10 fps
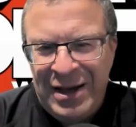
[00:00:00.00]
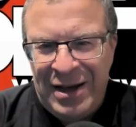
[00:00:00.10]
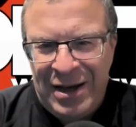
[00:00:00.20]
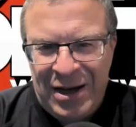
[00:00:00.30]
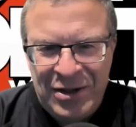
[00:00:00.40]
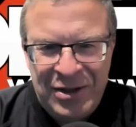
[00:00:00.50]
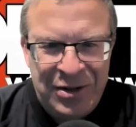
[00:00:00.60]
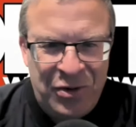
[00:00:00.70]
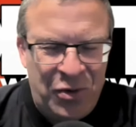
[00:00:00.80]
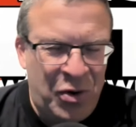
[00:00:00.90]

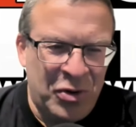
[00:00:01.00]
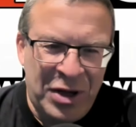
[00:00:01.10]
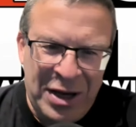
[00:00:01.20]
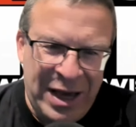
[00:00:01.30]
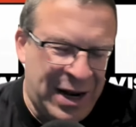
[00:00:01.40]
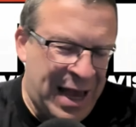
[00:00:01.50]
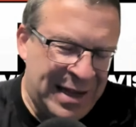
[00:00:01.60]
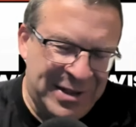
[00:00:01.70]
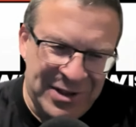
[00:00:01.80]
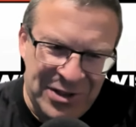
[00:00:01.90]
And
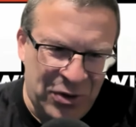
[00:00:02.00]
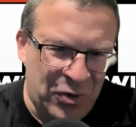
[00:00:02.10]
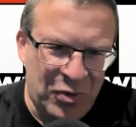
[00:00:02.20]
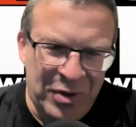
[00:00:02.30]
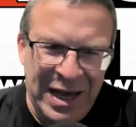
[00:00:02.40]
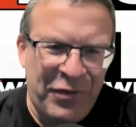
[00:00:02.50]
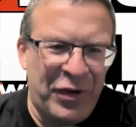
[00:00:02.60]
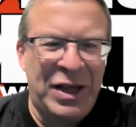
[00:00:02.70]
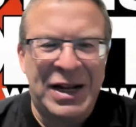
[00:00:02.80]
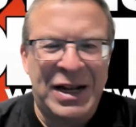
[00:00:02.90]
access to
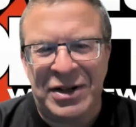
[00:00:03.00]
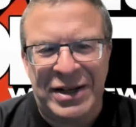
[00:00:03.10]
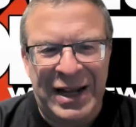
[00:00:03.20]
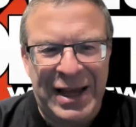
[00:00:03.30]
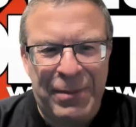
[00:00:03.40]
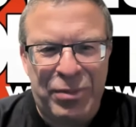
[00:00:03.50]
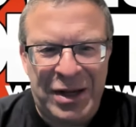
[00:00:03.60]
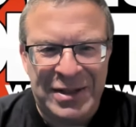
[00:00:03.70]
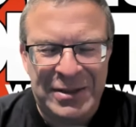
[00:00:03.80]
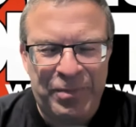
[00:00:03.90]
everything that's on TNA
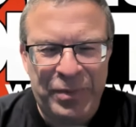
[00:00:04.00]
Plus